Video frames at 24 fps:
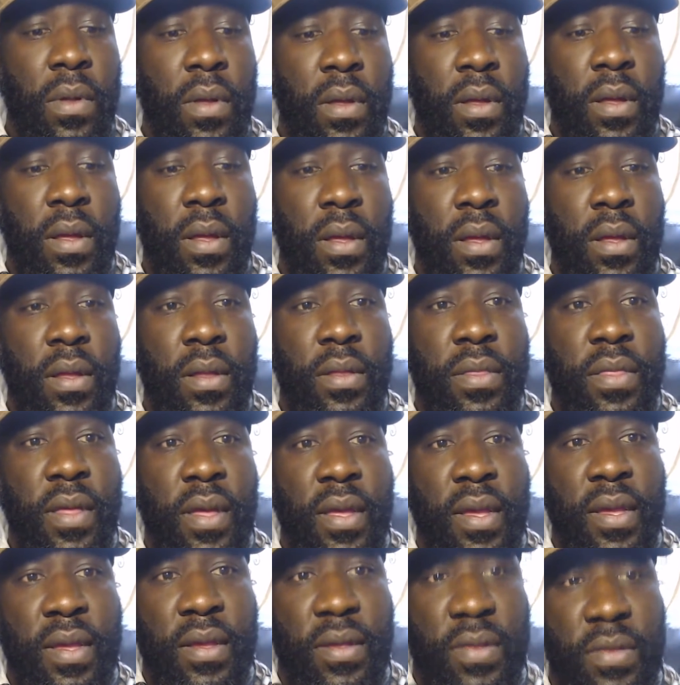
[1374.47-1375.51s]
I
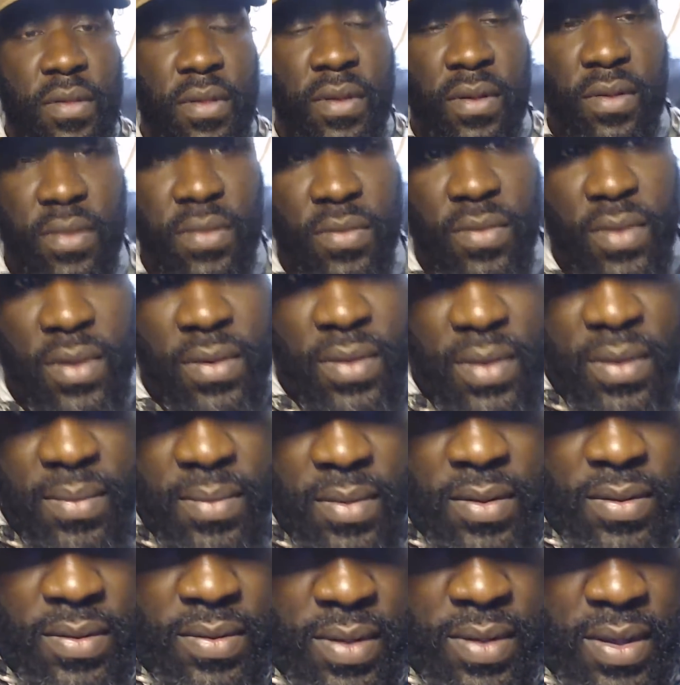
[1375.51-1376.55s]
think it's this one of the
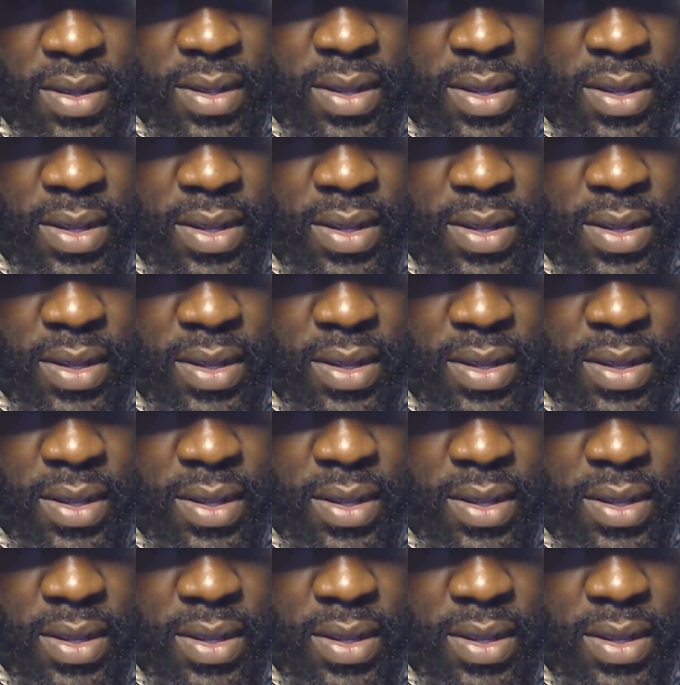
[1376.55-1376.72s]
most I